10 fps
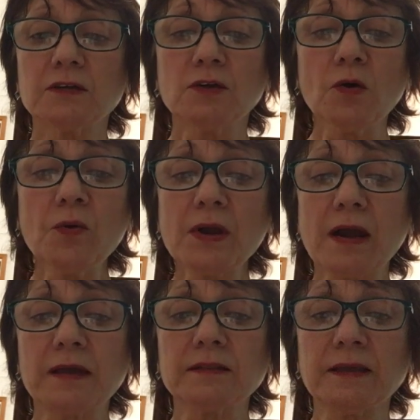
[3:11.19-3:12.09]

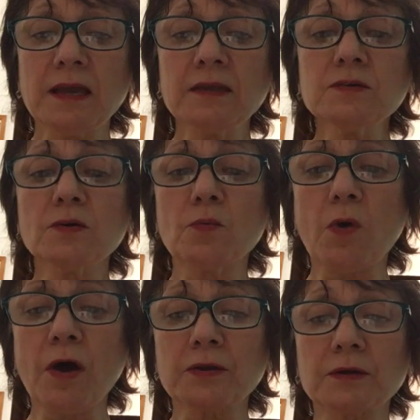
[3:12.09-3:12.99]
Nowhere on land or
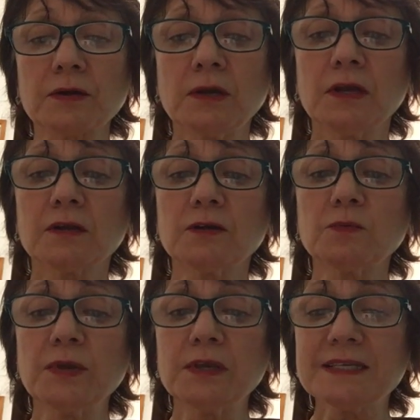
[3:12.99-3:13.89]
water
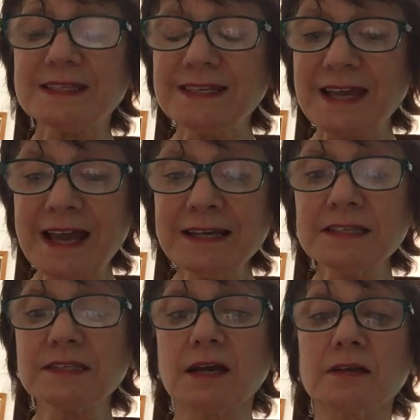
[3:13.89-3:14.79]
could we see any
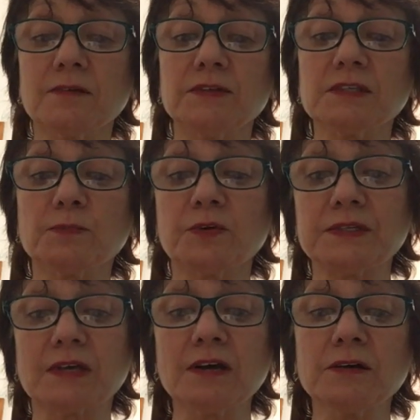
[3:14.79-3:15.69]
sign of this
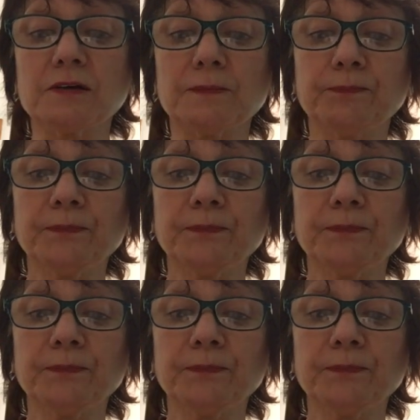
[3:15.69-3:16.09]
boy's uncle.